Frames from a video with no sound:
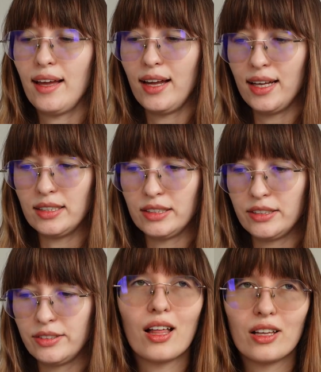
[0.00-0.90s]

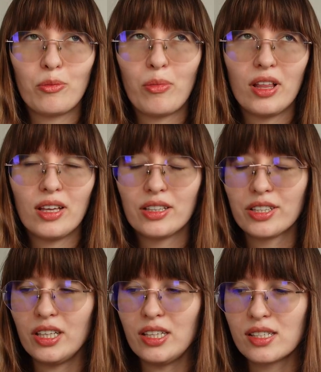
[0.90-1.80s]
And color
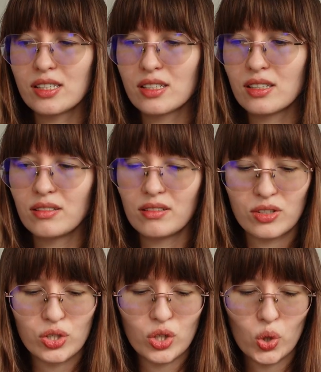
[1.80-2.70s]
palette is
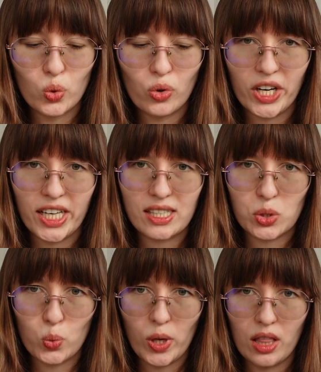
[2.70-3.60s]
so great
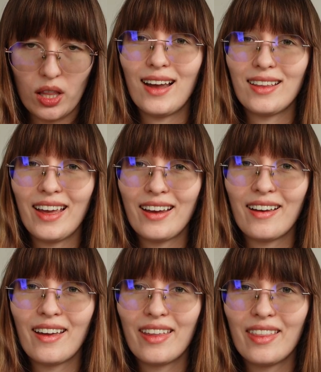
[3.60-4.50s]
as well. I like
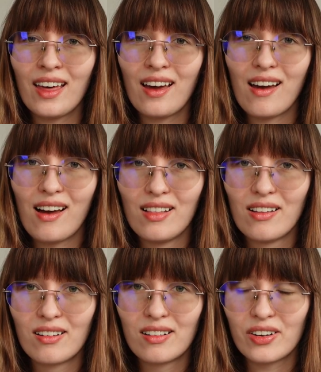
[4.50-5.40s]
the
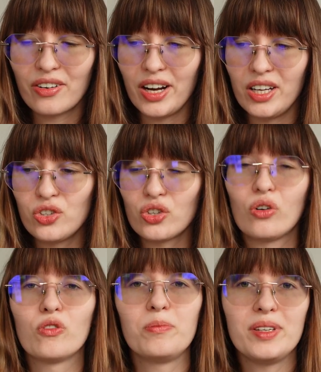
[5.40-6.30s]
color range
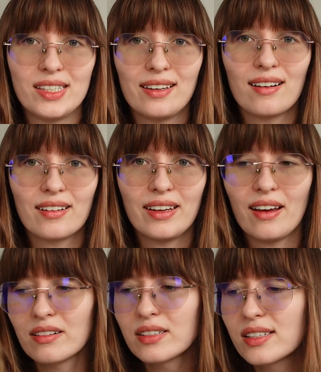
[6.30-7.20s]
of BC Garn
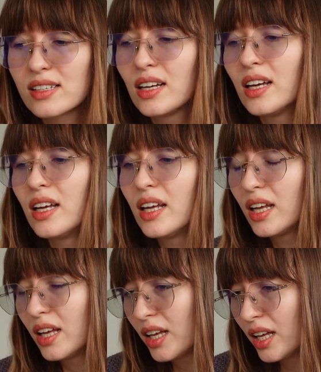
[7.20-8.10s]
yarns,
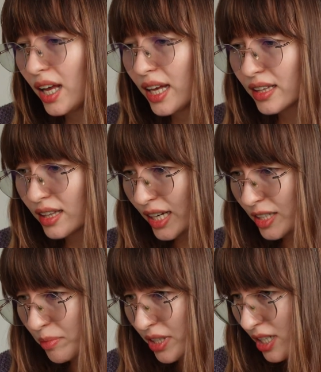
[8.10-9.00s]
and
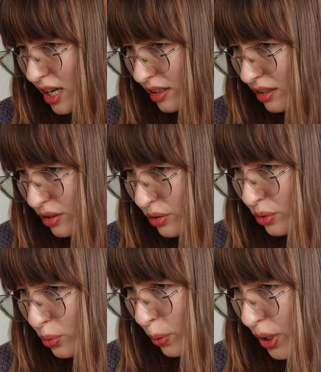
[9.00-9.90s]
let me tell you
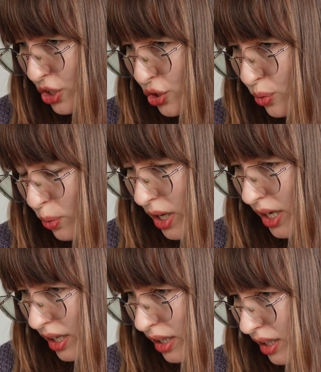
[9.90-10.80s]
which
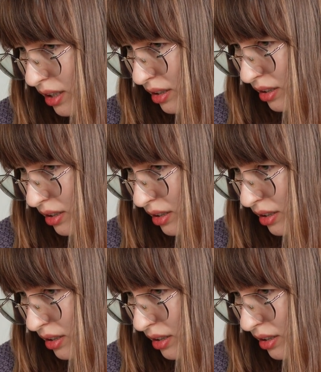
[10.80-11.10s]
one